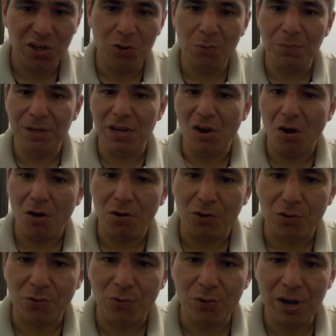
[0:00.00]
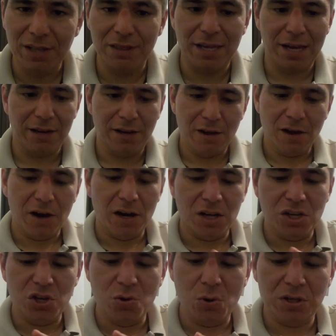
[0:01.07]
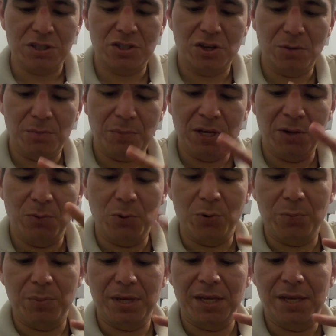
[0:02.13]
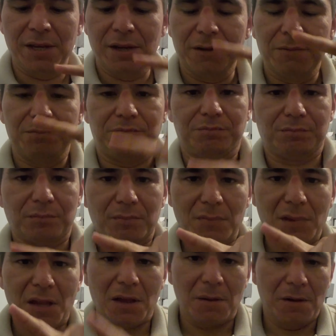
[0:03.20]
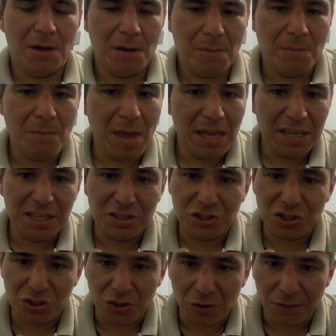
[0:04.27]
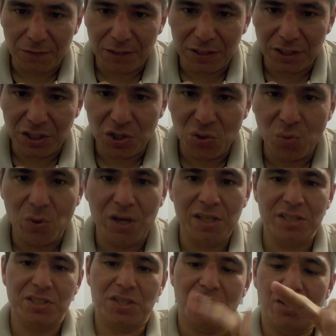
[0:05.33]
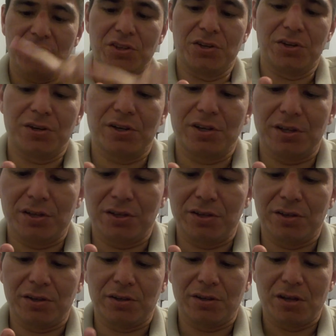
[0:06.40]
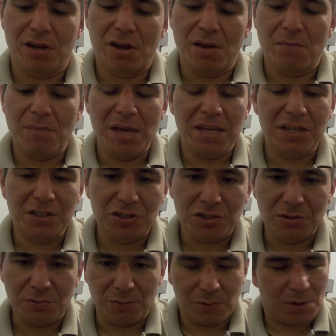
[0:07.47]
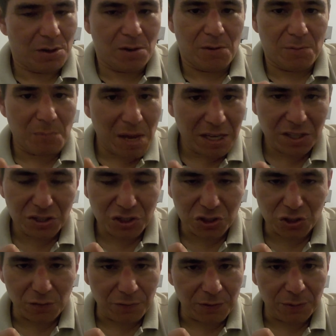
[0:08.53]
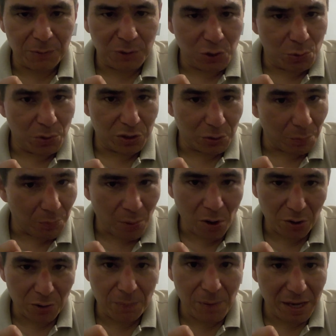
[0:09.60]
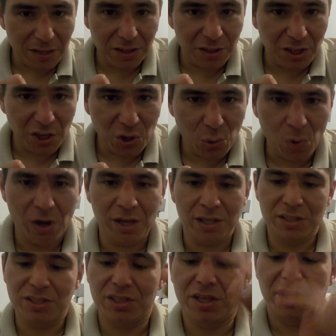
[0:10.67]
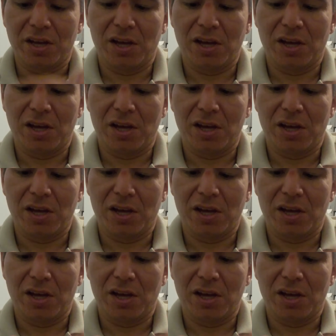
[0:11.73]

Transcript: It will be great that a U.S. company will be making stuff in the U.S. They're making stuff in the U.S., a product made in the U.S.